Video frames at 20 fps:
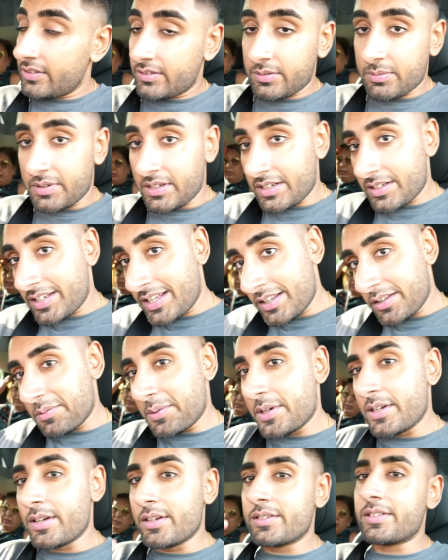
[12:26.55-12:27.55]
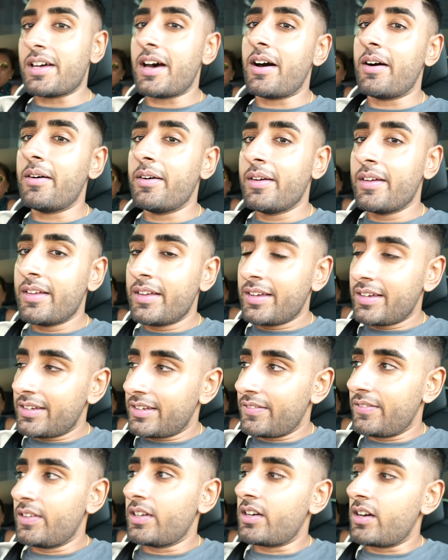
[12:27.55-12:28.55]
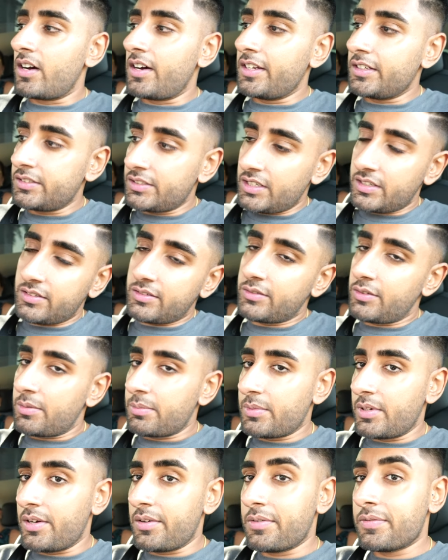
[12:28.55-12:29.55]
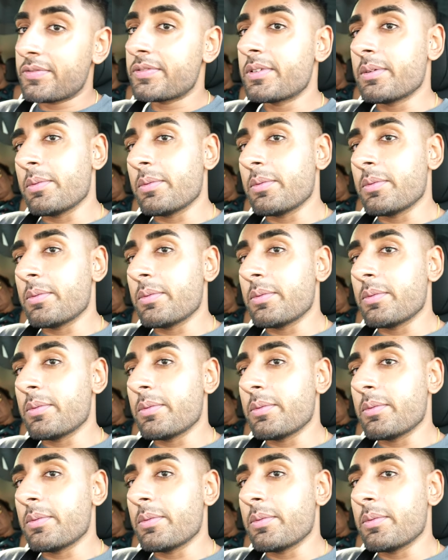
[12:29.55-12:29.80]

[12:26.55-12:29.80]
So we're going to tint the windows out, give the car and Jay's going to drop me off.